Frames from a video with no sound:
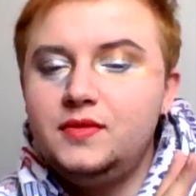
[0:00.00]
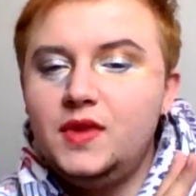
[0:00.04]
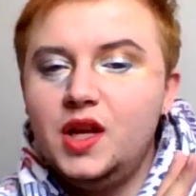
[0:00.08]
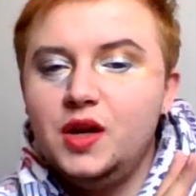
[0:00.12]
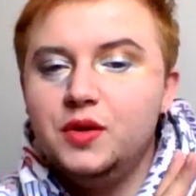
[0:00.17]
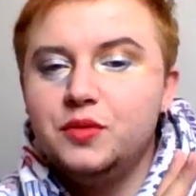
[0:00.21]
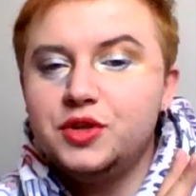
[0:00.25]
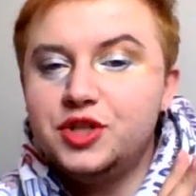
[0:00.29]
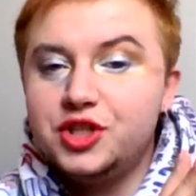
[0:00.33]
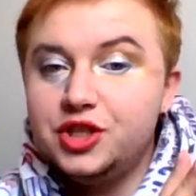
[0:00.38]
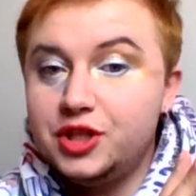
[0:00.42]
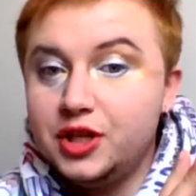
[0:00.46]

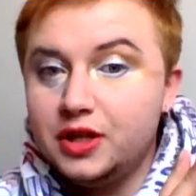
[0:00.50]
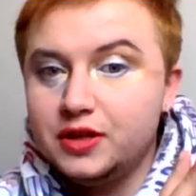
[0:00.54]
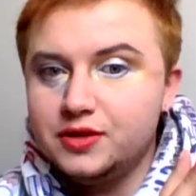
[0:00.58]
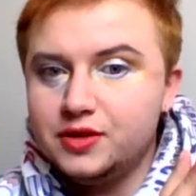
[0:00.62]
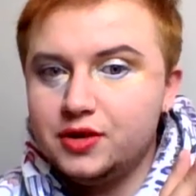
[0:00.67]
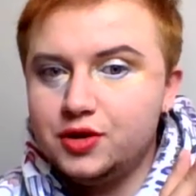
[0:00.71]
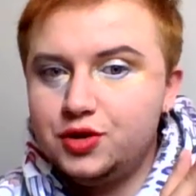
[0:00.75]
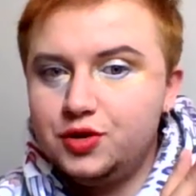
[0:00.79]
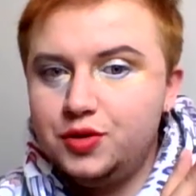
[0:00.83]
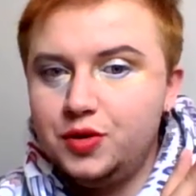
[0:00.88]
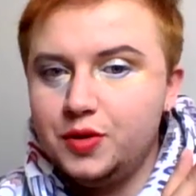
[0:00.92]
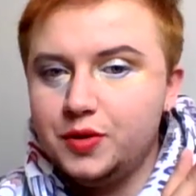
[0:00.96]
which tells the
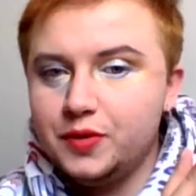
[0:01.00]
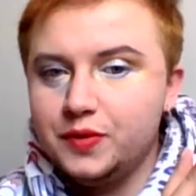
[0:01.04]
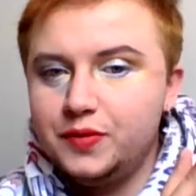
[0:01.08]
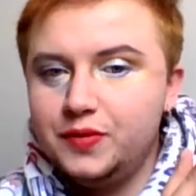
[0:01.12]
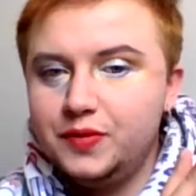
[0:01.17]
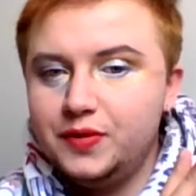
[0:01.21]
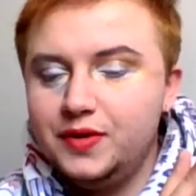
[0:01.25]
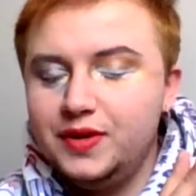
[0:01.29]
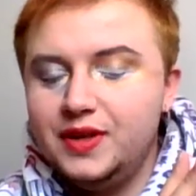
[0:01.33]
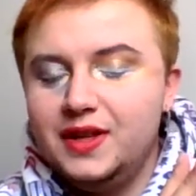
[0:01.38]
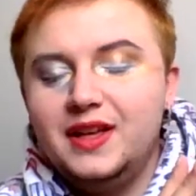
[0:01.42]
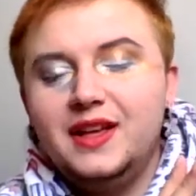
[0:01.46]
truth,
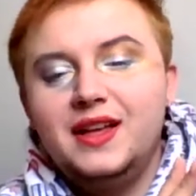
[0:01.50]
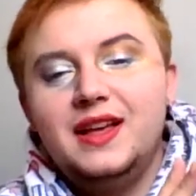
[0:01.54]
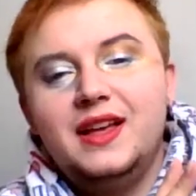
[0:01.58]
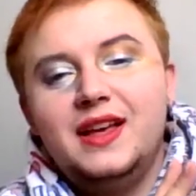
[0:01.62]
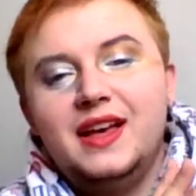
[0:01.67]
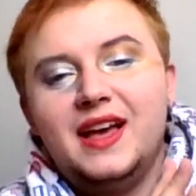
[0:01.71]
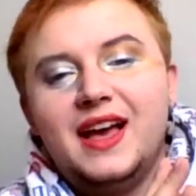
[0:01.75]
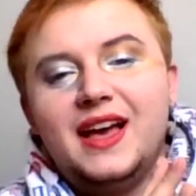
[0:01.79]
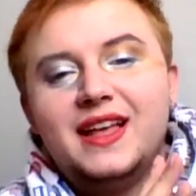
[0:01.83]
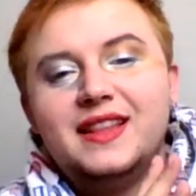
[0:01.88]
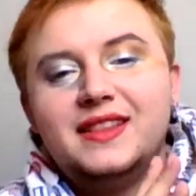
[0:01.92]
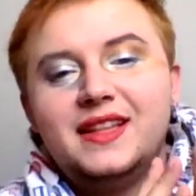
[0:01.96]

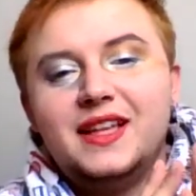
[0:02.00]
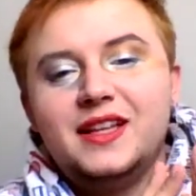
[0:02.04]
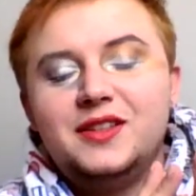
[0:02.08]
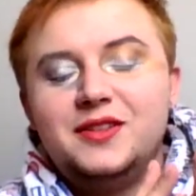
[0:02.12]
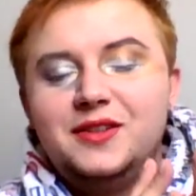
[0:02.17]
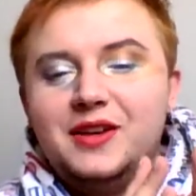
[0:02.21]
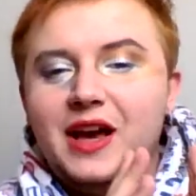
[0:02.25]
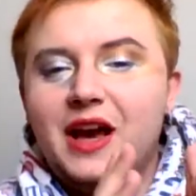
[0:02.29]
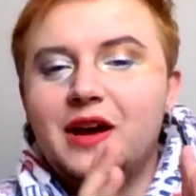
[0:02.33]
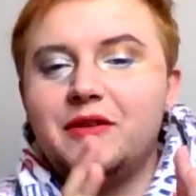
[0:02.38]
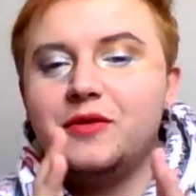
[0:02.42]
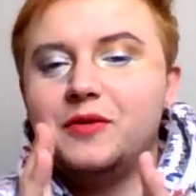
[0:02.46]
and then you
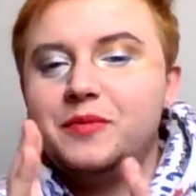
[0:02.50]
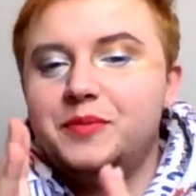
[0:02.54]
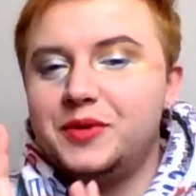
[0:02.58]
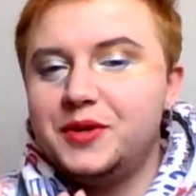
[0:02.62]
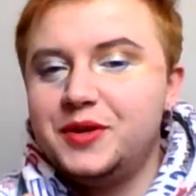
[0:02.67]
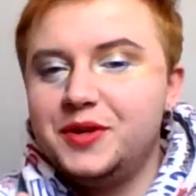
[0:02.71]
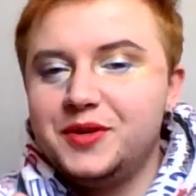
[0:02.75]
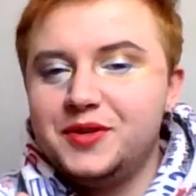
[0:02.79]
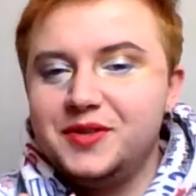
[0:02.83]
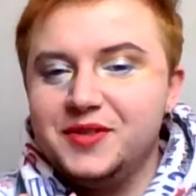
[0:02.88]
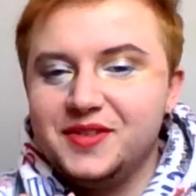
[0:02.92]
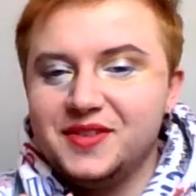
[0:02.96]
have a
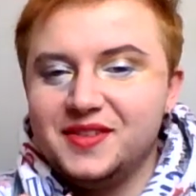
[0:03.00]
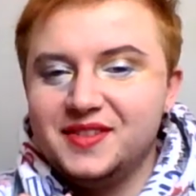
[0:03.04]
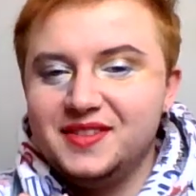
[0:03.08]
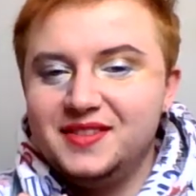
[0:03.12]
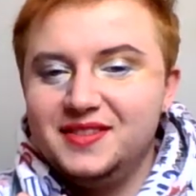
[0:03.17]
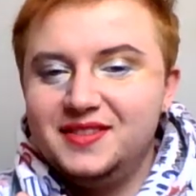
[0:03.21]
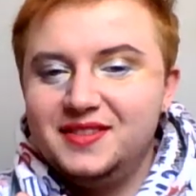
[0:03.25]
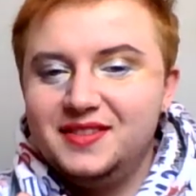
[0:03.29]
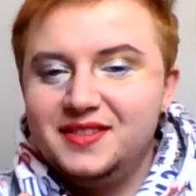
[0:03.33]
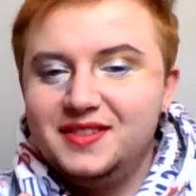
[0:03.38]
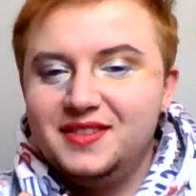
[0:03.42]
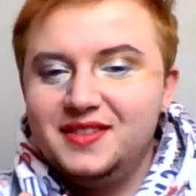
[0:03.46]
person
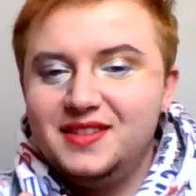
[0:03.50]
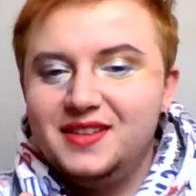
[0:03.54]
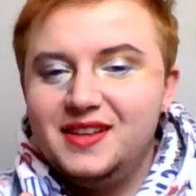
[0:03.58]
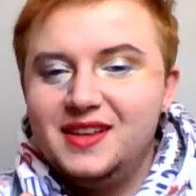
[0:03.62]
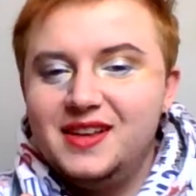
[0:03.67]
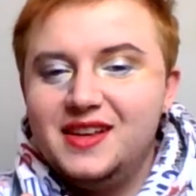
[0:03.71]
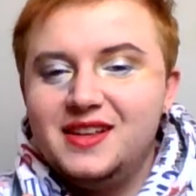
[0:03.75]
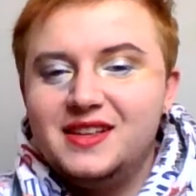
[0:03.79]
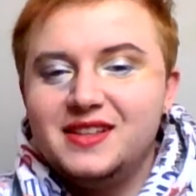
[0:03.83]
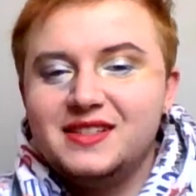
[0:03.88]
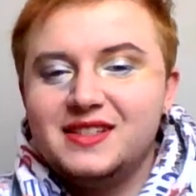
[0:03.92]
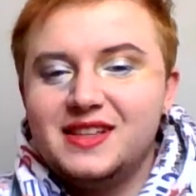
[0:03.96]

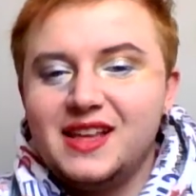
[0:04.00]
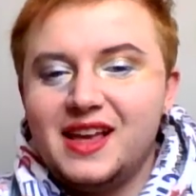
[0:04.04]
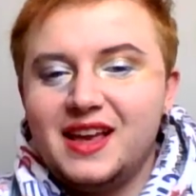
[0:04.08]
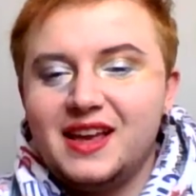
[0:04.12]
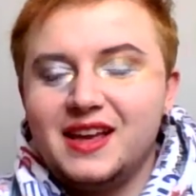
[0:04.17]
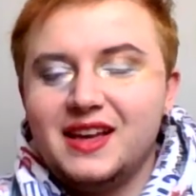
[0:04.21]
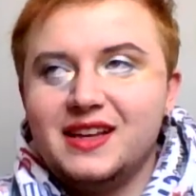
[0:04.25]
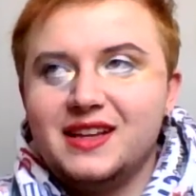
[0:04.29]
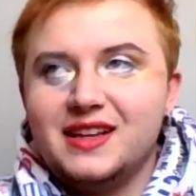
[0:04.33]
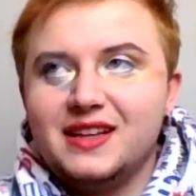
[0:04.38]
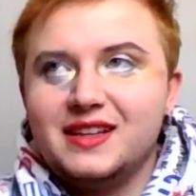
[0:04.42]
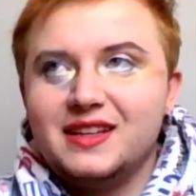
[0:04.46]

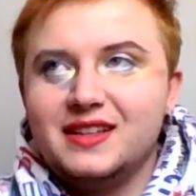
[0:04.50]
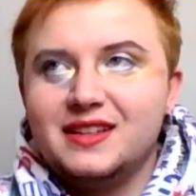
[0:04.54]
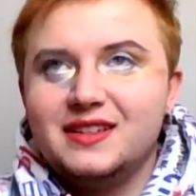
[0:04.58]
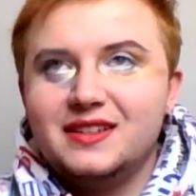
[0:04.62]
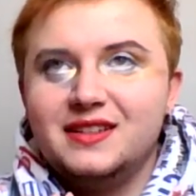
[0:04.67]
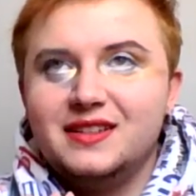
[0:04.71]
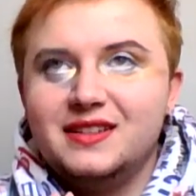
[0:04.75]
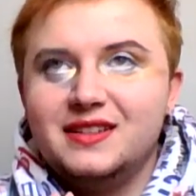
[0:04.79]
saying,